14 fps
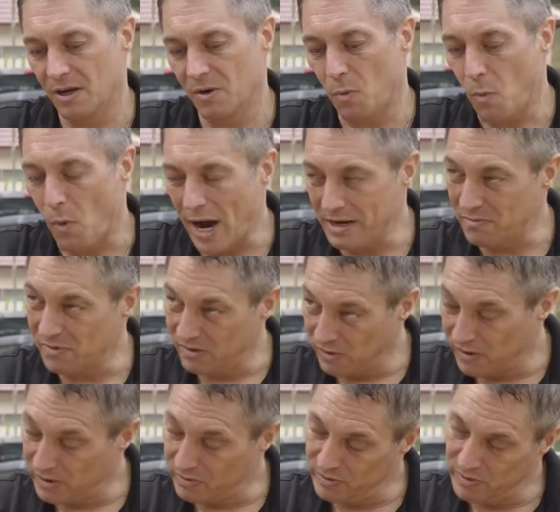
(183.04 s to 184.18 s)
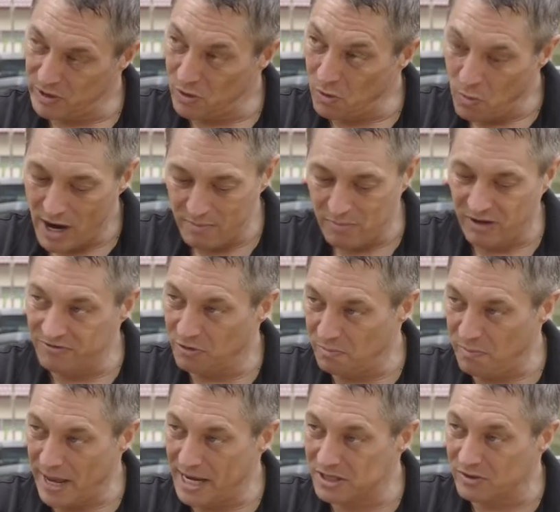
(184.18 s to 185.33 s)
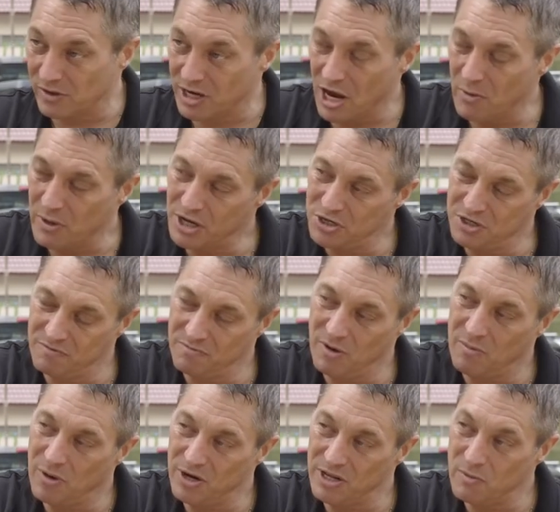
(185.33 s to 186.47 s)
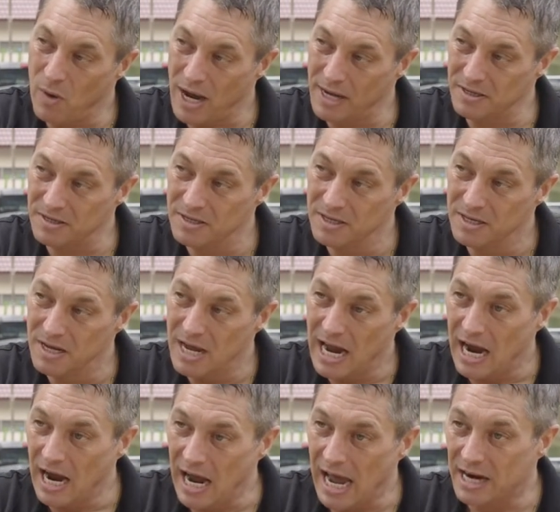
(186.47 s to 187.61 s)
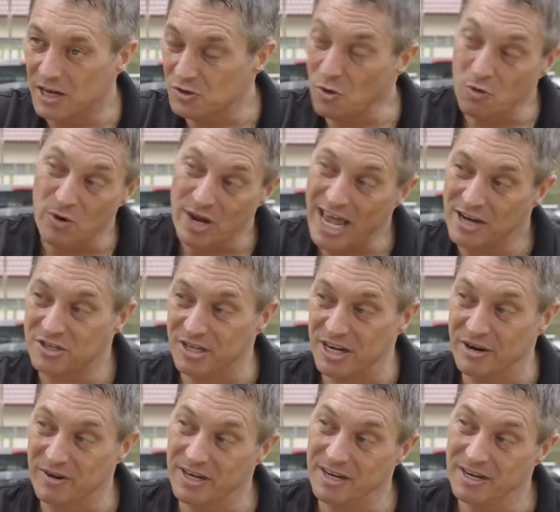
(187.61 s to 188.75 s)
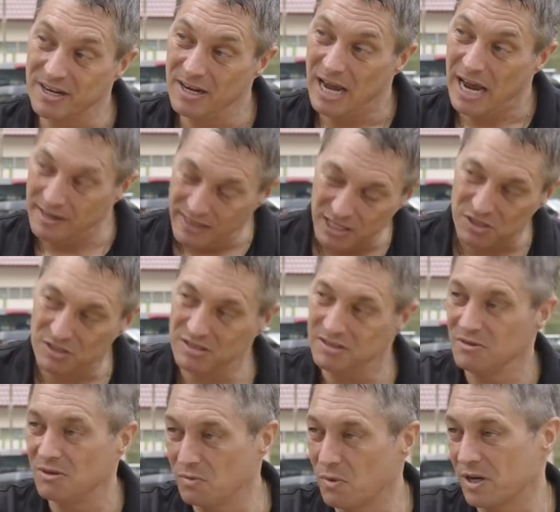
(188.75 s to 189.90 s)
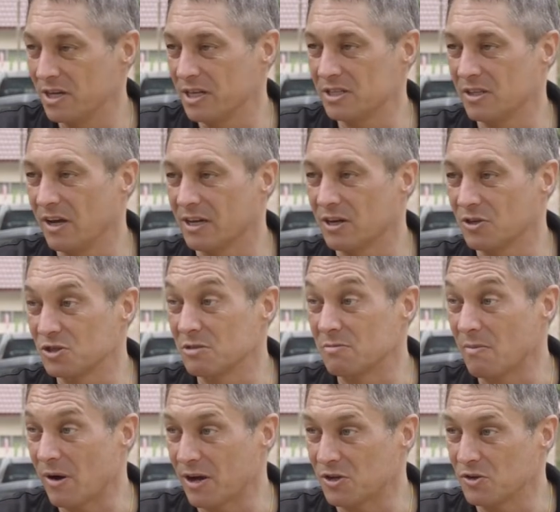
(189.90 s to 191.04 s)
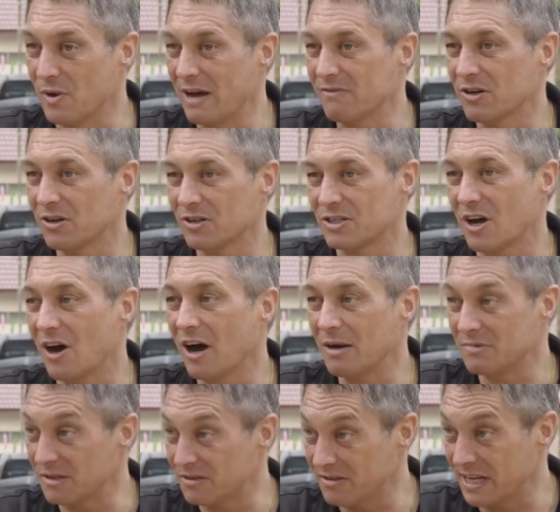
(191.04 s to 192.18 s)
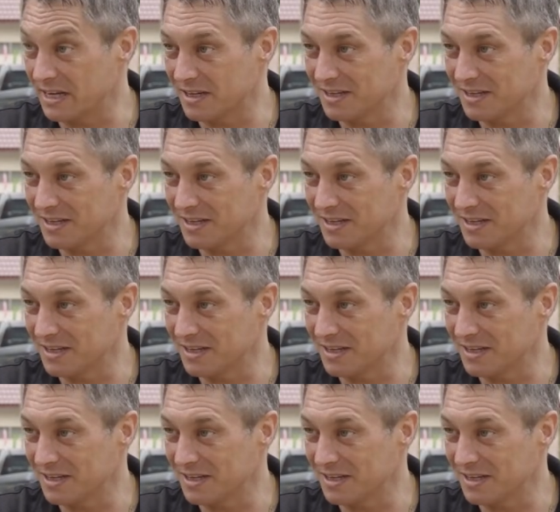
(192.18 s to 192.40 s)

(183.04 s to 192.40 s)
weight my foot peg, so I know where to shift my body weight. And it's all reactionary. And that's what it is like on a superbike. You haven't got time to think,